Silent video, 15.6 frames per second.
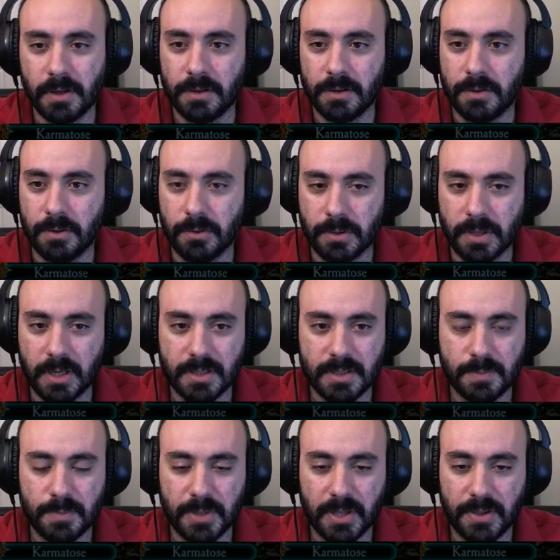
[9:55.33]
who
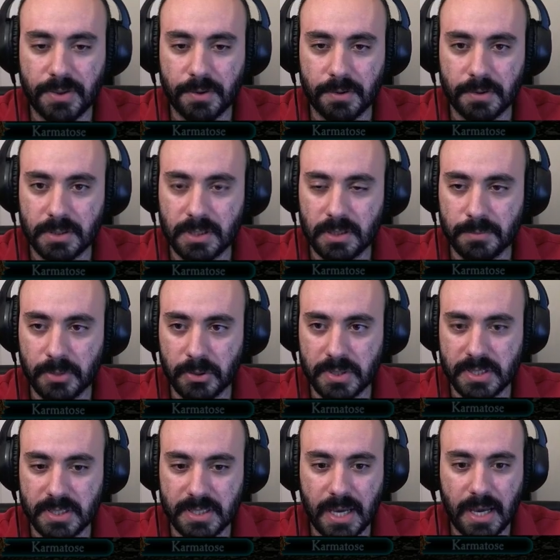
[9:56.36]
gets Bloodthirst and
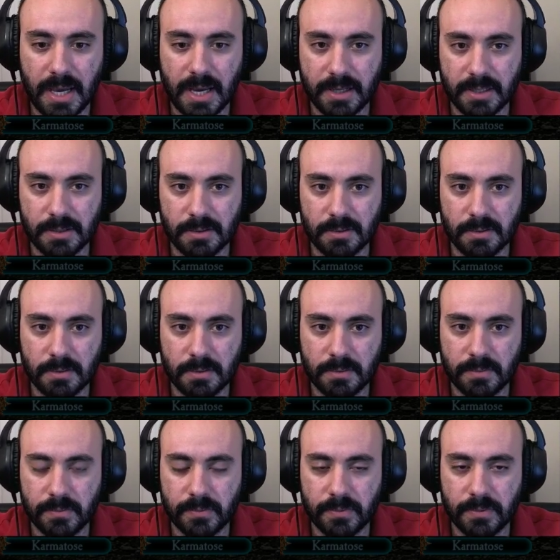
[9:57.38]
bonus attack, and
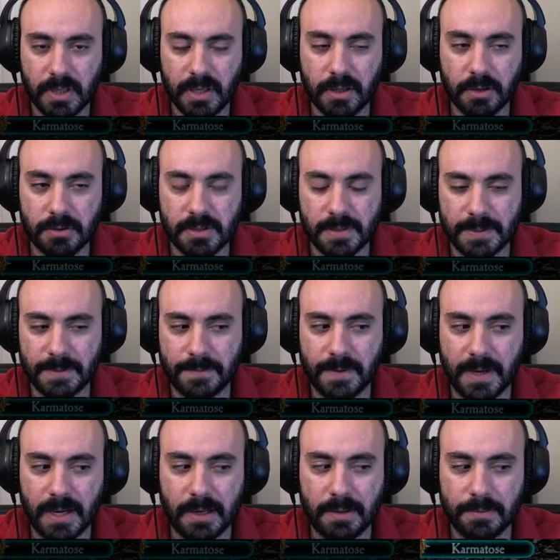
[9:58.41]
I think it goes up to
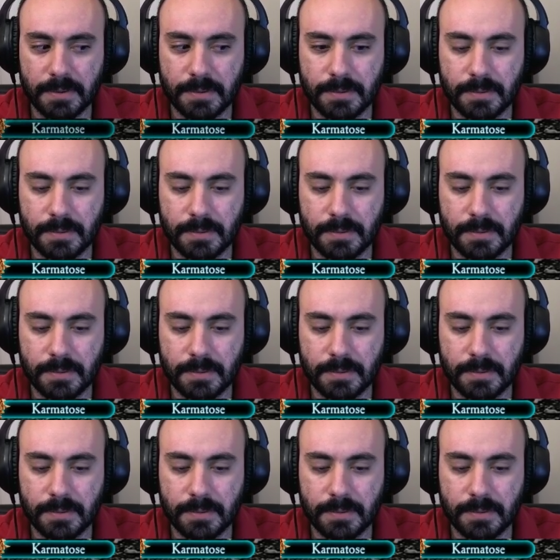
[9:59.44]
5.